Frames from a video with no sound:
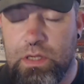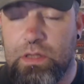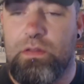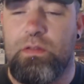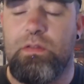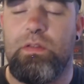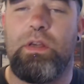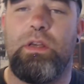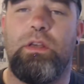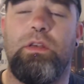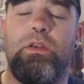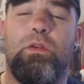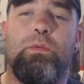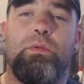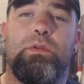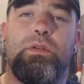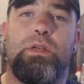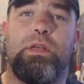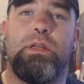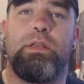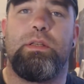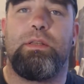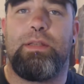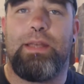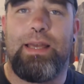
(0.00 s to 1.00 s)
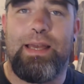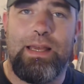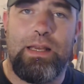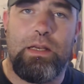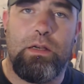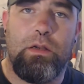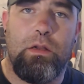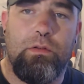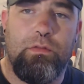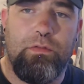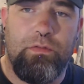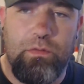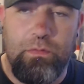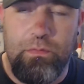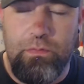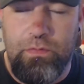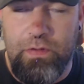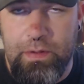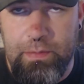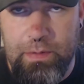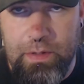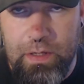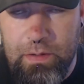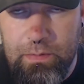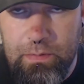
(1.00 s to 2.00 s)
Thank you once again, Dan from
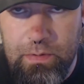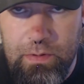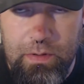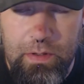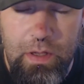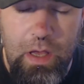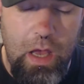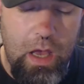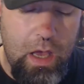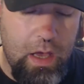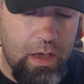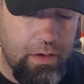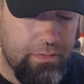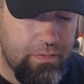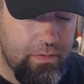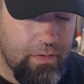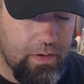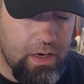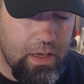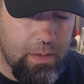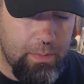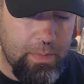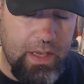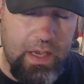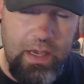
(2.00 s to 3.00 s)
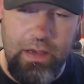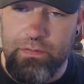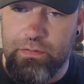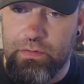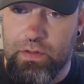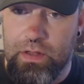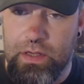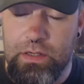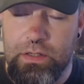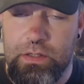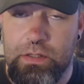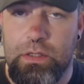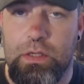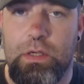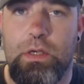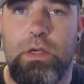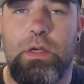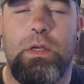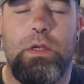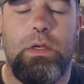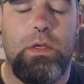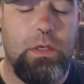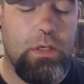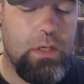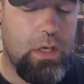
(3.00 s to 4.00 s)
Vape Club, for letting me have this.
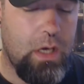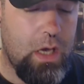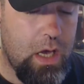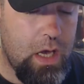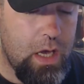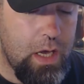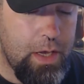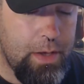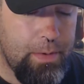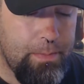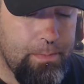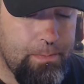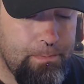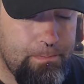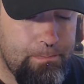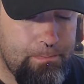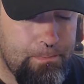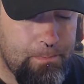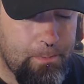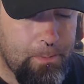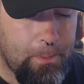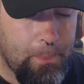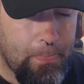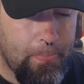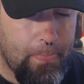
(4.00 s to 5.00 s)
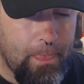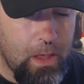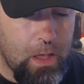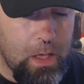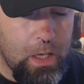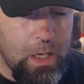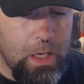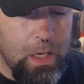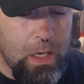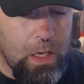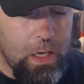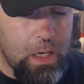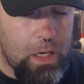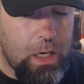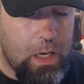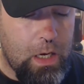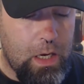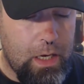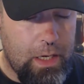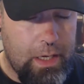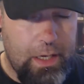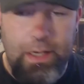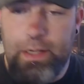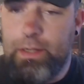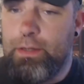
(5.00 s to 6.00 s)
And
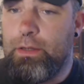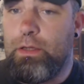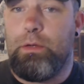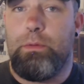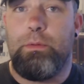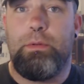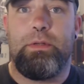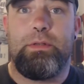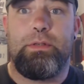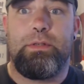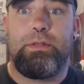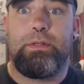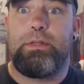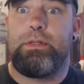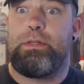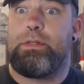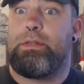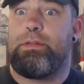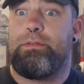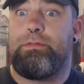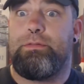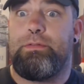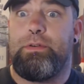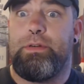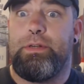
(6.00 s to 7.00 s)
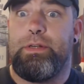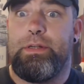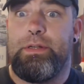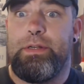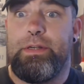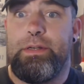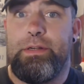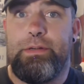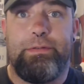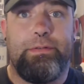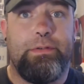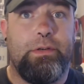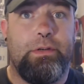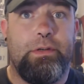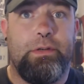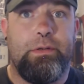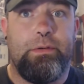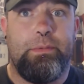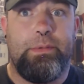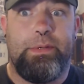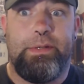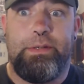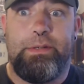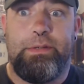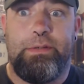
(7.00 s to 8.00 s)
I hope this is good enough for you. If not,
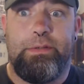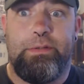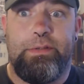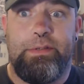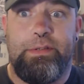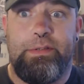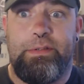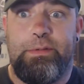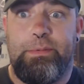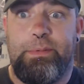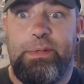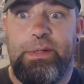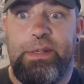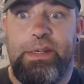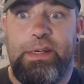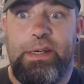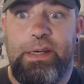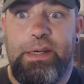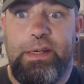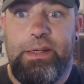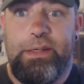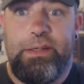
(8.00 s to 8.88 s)
well, this is what you get.